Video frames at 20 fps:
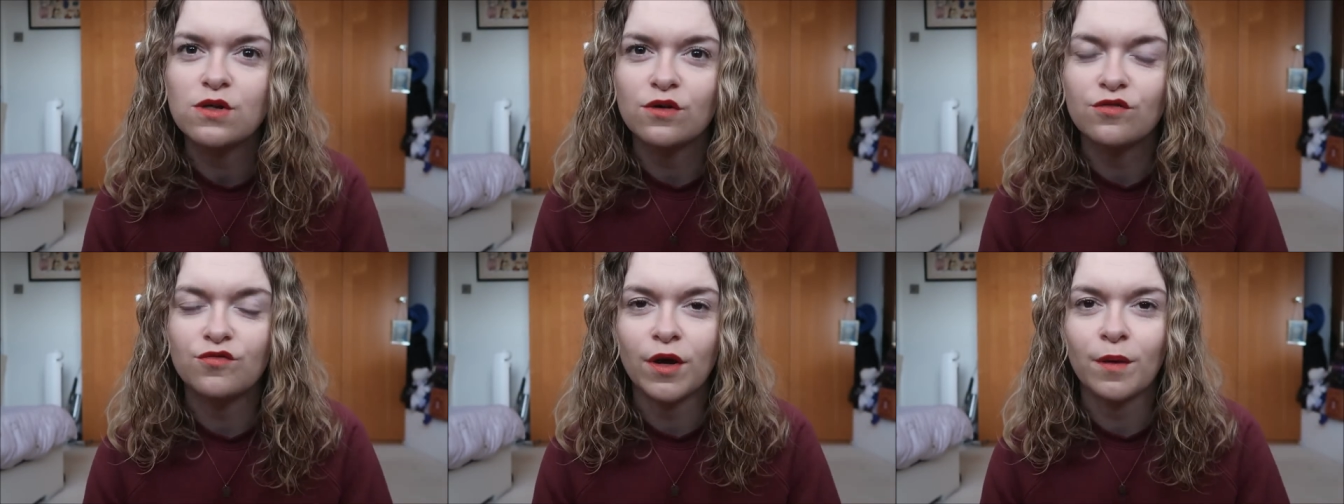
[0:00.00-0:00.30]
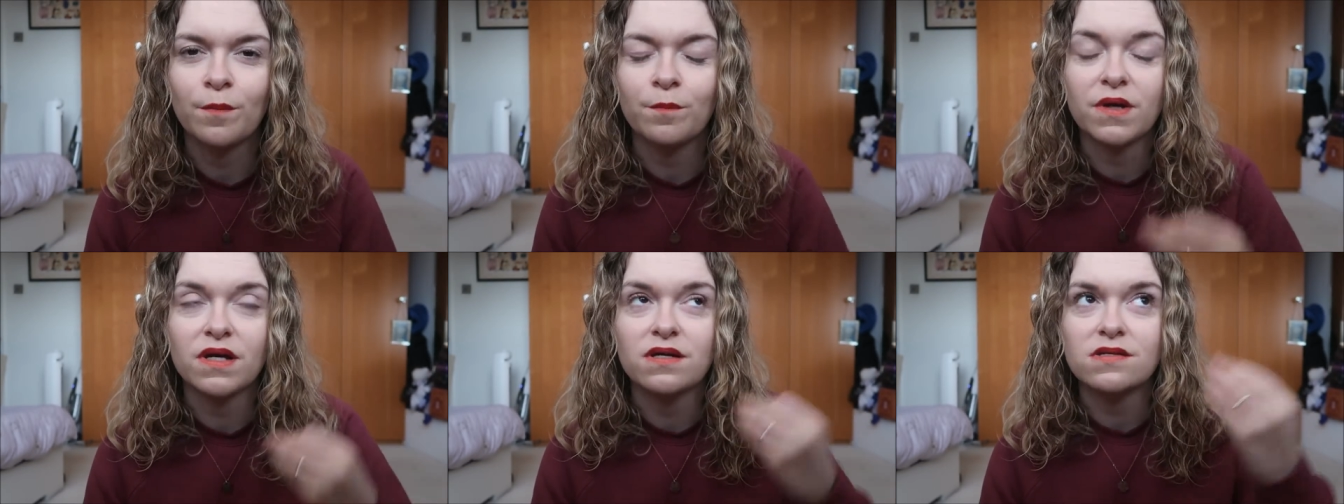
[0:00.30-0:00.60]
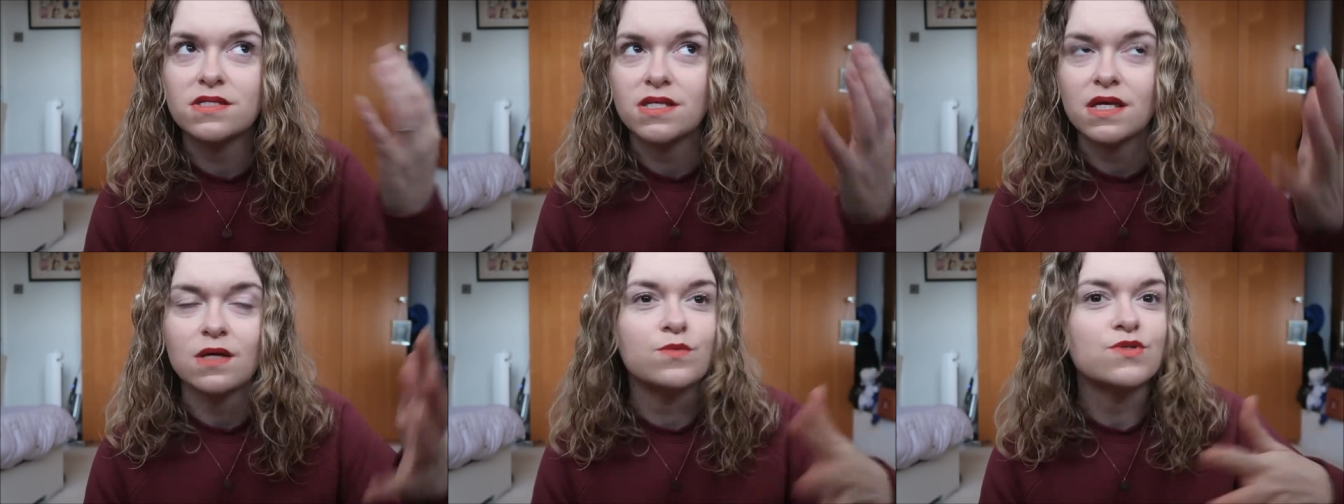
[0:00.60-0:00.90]
off him
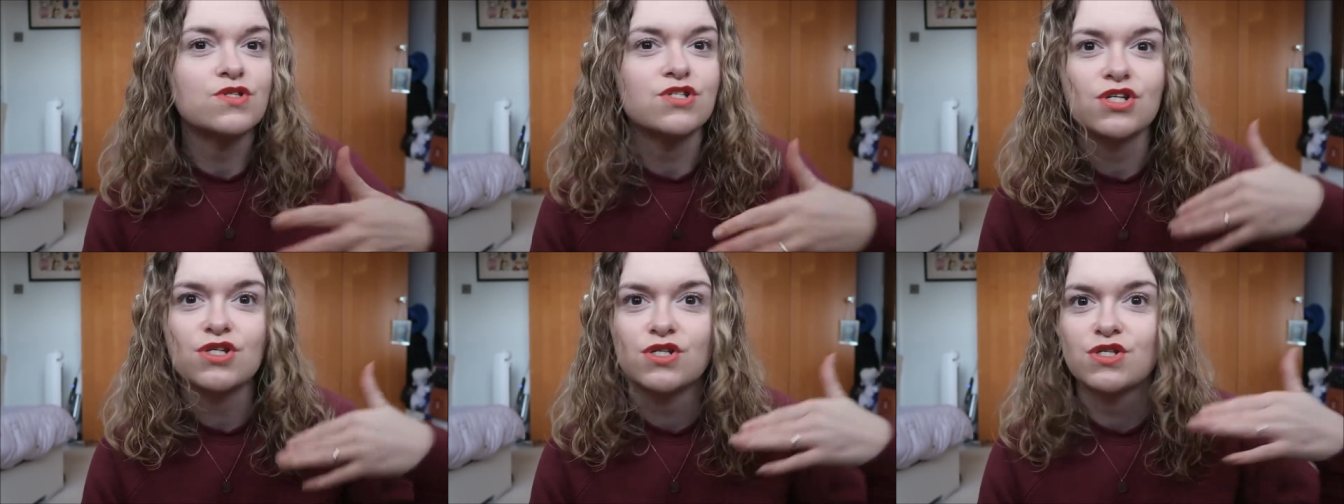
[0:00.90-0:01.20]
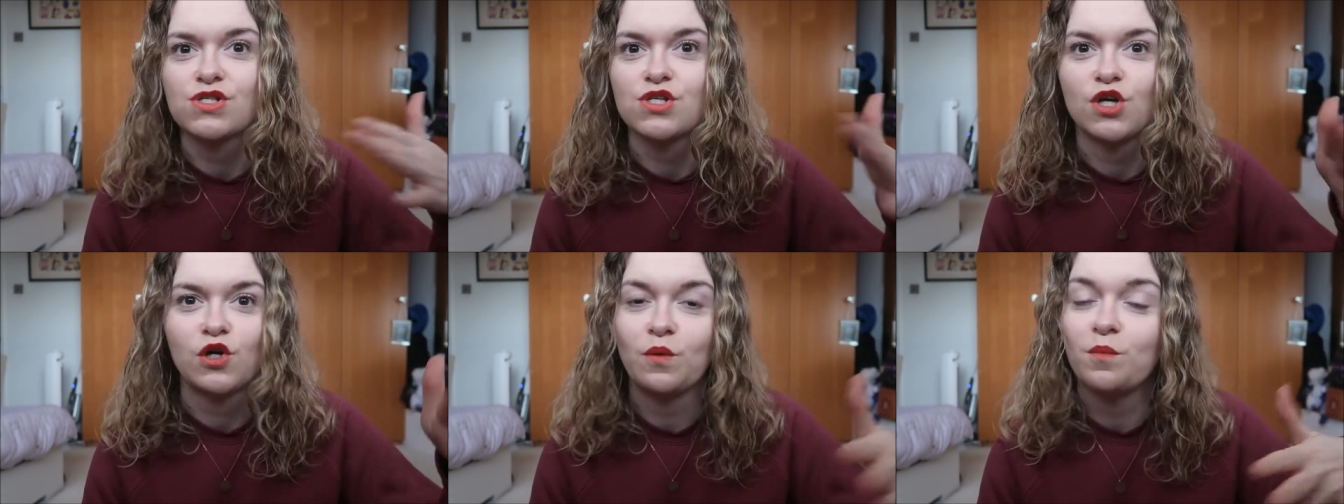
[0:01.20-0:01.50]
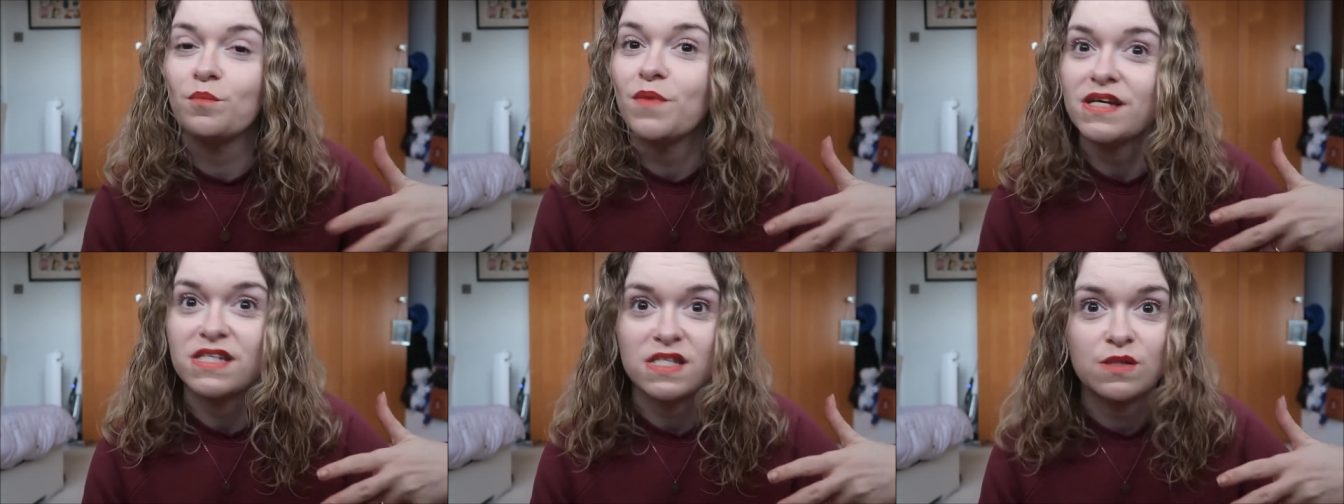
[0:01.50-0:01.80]
because he was just so
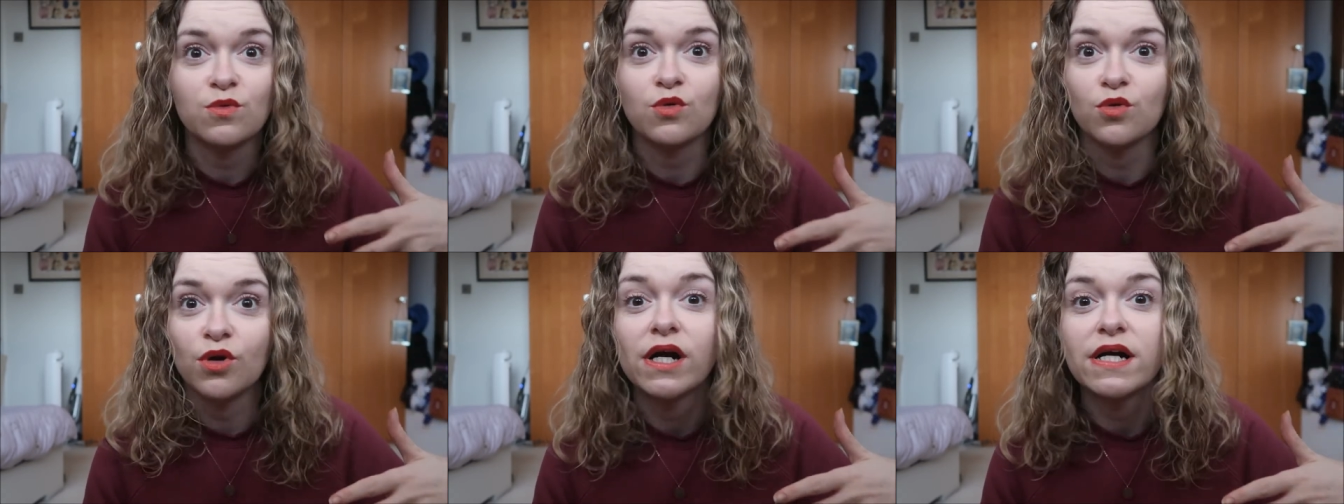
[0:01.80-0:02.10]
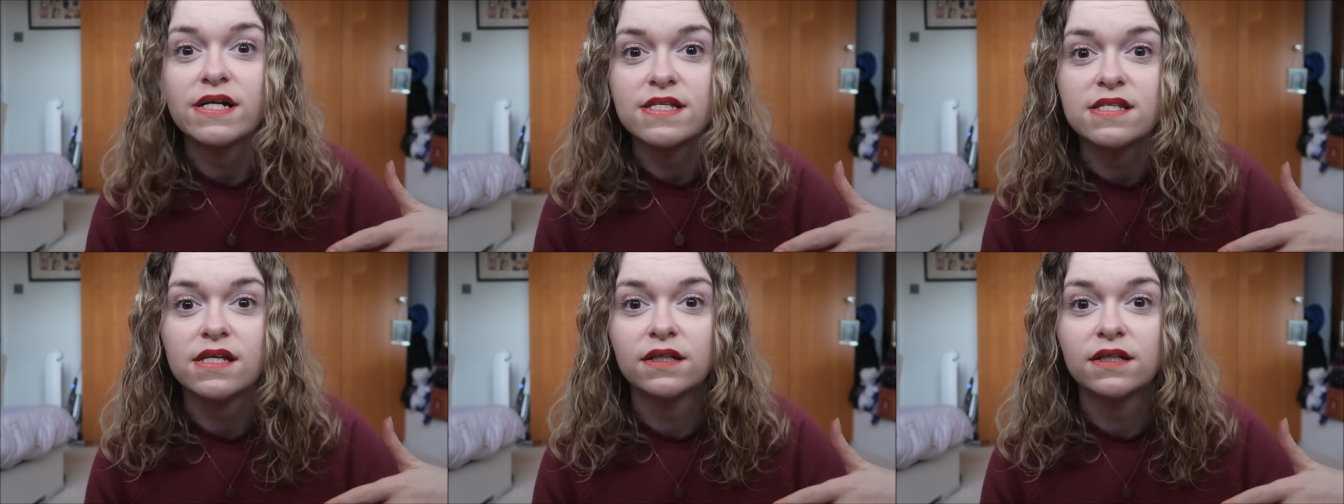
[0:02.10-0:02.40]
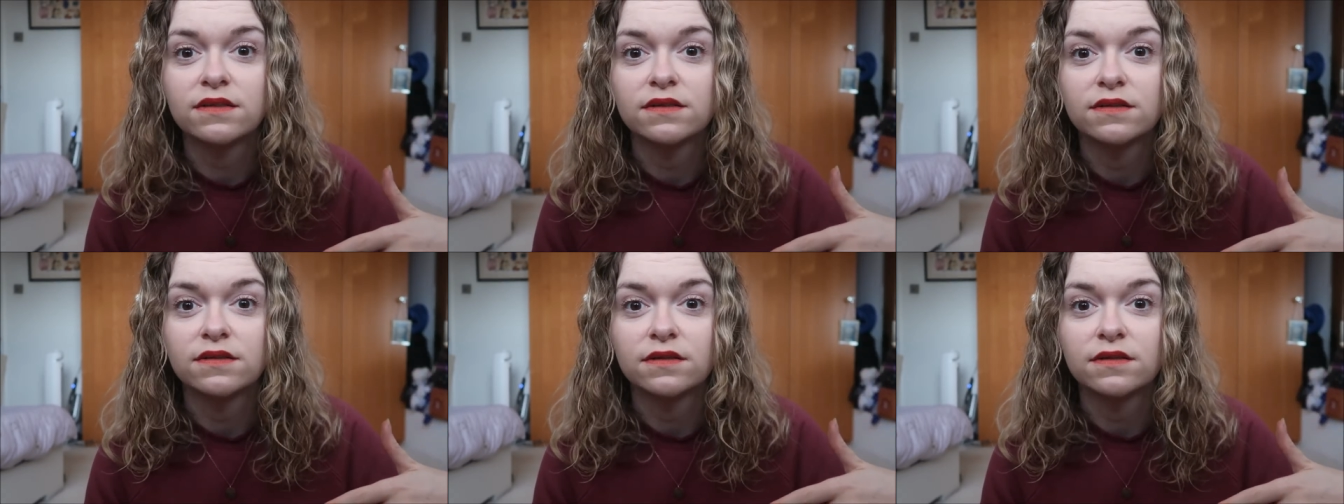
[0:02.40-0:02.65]
mesmerising.